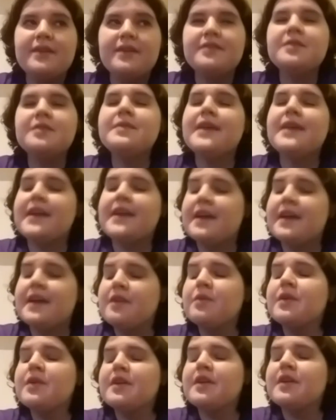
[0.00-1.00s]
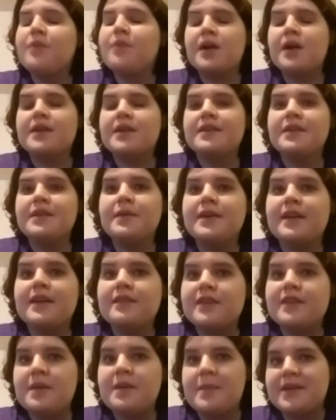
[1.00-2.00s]
that it would have walked into another
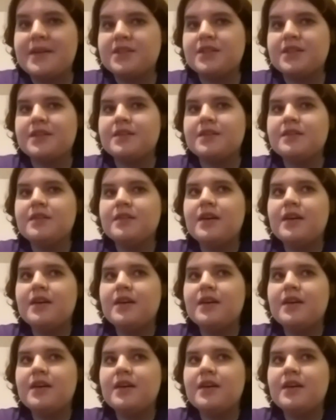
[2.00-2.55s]
dimension.